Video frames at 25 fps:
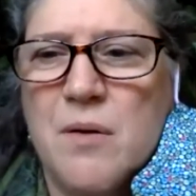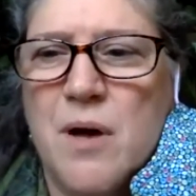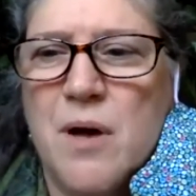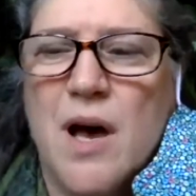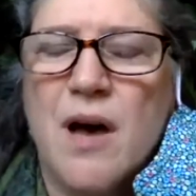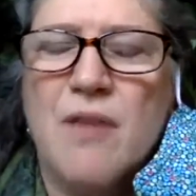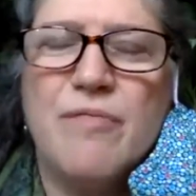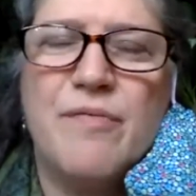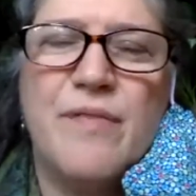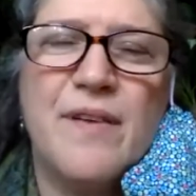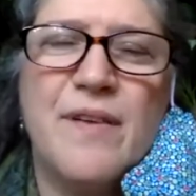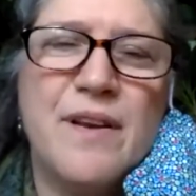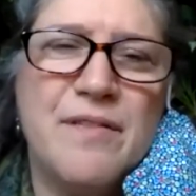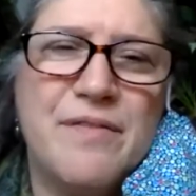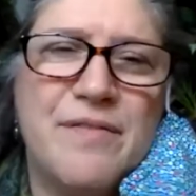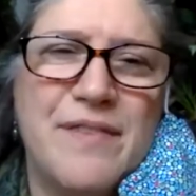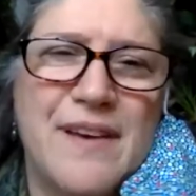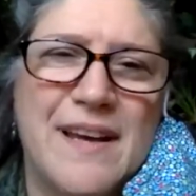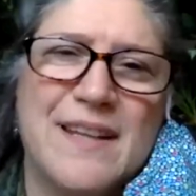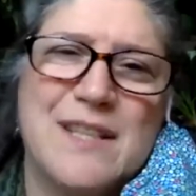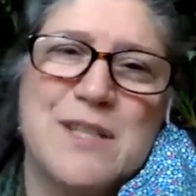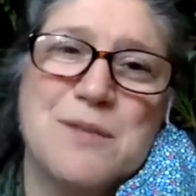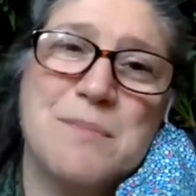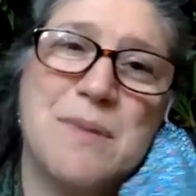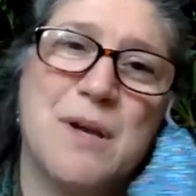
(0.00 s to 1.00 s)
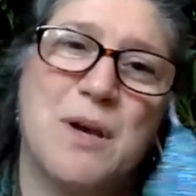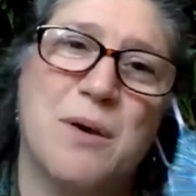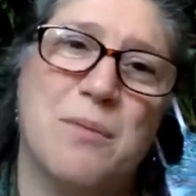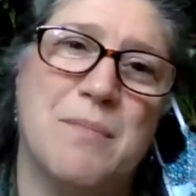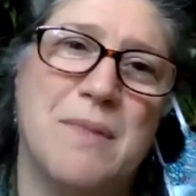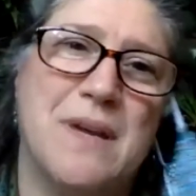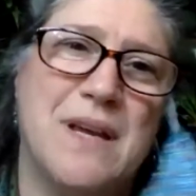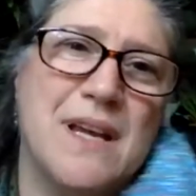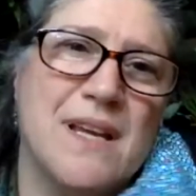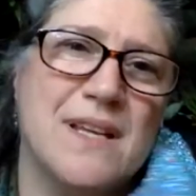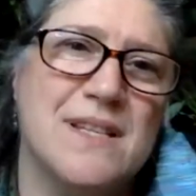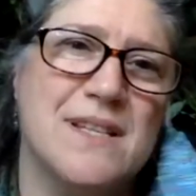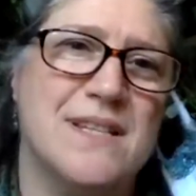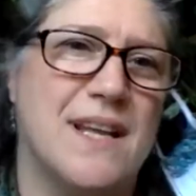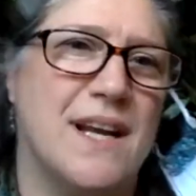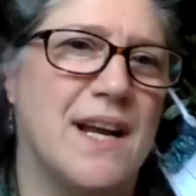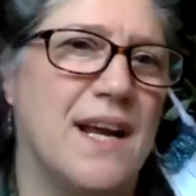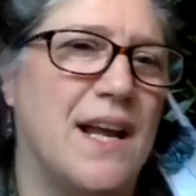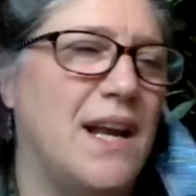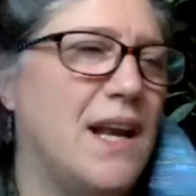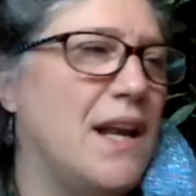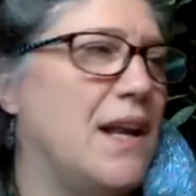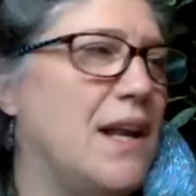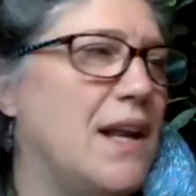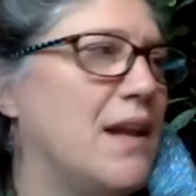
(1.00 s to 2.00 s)
A fun fact about me is that
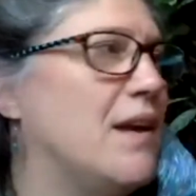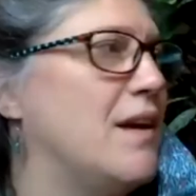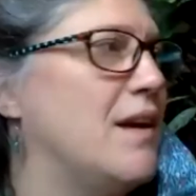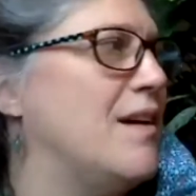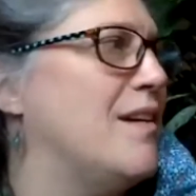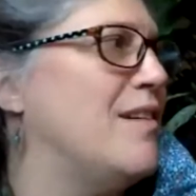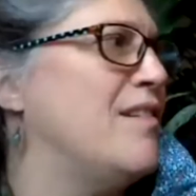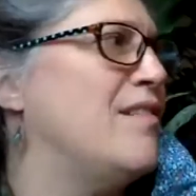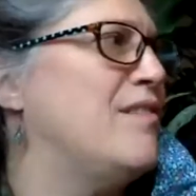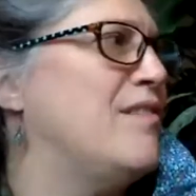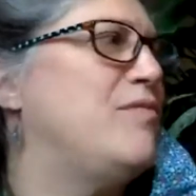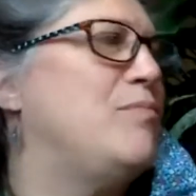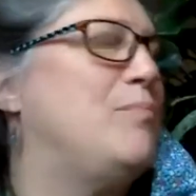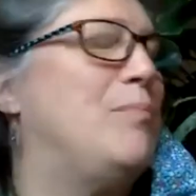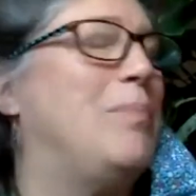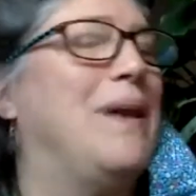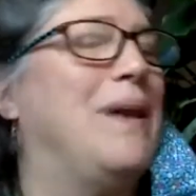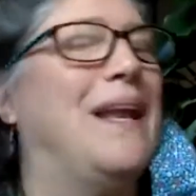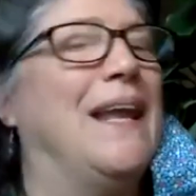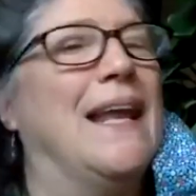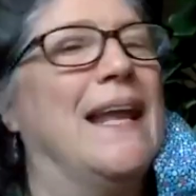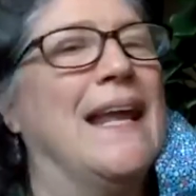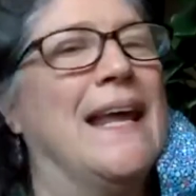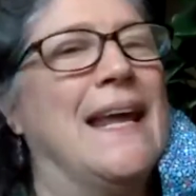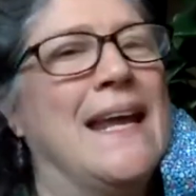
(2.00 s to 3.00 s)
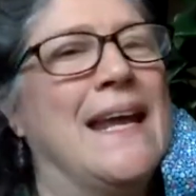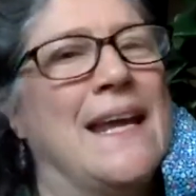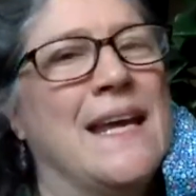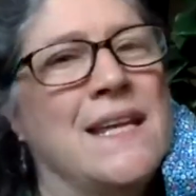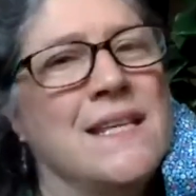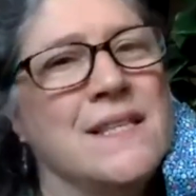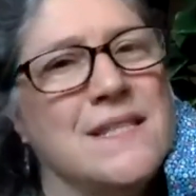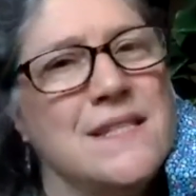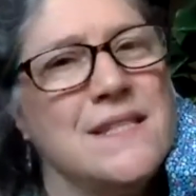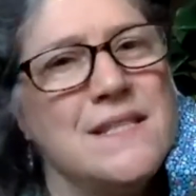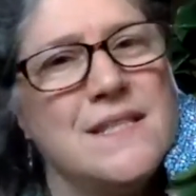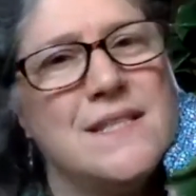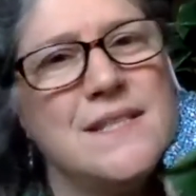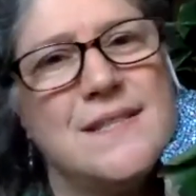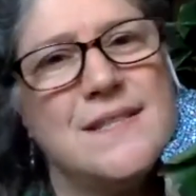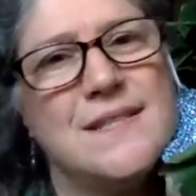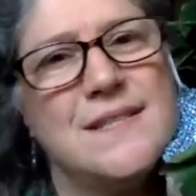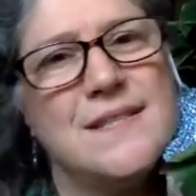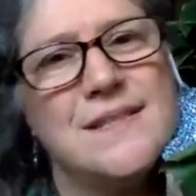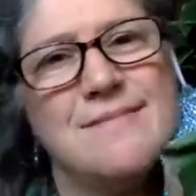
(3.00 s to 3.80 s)
I love plants.